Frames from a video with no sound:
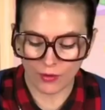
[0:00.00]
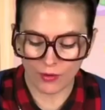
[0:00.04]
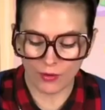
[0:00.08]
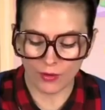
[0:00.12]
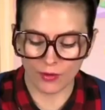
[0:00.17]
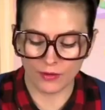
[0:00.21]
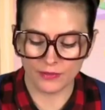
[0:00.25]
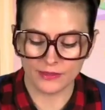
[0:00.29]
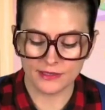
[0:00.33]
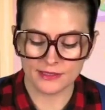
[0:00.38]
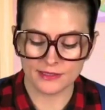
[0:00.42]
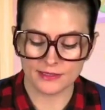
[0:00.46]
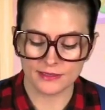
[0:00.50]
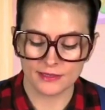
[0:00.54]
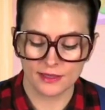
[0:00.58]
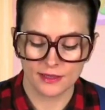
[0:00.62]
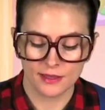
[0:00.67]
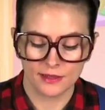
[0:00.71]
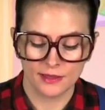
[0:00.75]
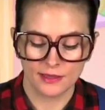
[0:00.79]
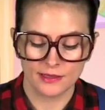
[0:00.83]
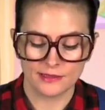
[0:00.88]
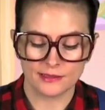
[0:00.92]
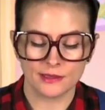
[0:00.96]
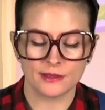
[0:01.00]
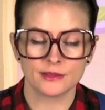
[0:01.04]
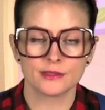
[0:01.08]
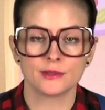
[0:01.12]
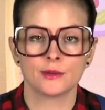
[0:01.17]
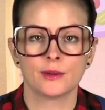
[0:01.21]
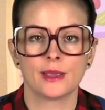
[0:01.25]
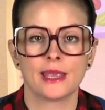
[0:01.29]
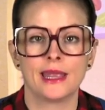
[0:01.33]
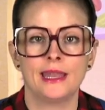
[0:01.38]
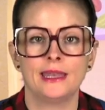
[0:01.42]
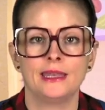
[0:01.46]
Oh, and this is also
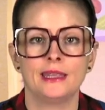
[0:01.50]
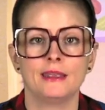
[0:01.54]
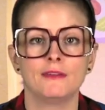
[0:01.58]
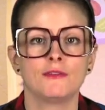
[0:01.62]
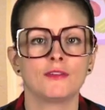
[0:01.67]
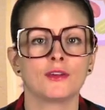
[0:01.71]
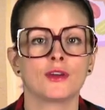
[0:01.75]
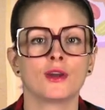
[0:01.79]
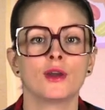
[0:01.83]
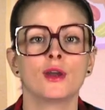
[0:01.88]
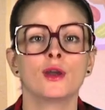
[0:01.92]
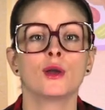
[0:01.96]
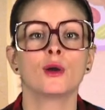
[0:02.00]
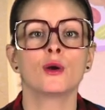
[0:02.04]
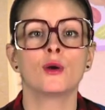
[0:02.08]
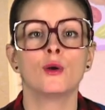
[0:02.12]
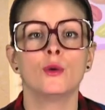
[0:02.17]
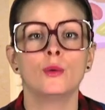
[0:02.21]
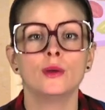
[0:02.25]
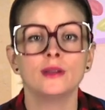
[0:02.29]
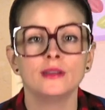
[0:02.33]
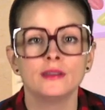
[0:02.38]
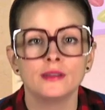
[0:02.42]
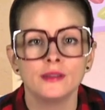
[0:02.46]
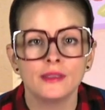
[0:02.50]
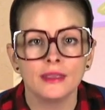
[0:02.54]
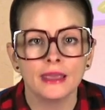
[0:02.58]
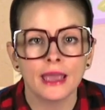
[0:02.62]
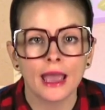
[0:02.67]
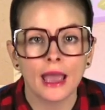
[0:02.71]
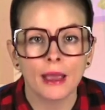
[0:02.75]
handy if you're going to the